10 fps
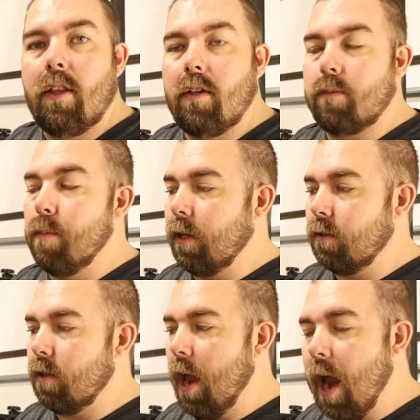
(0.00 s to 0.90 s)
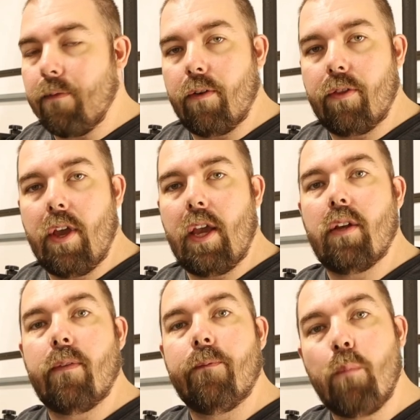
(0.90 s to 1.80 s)
This makes
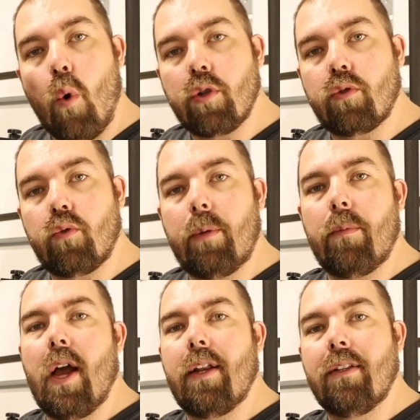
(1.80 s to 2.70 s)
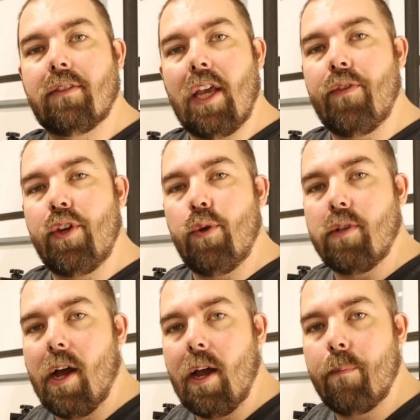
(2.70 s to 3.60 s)
everything more streamlined, saving you
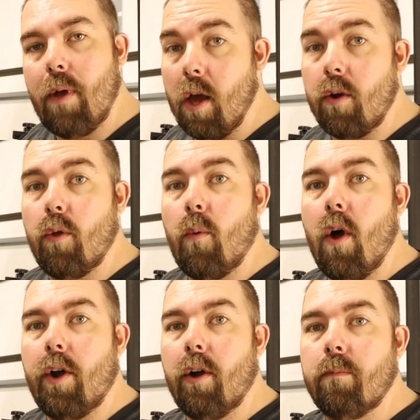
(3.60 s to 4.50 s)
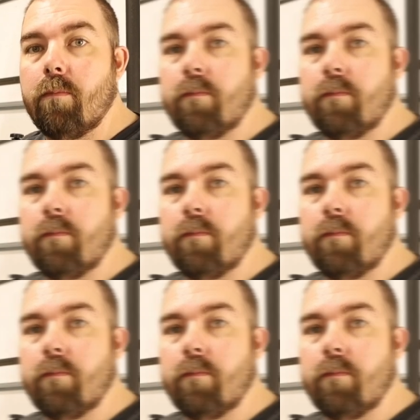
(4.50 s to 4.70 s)
time out on the water.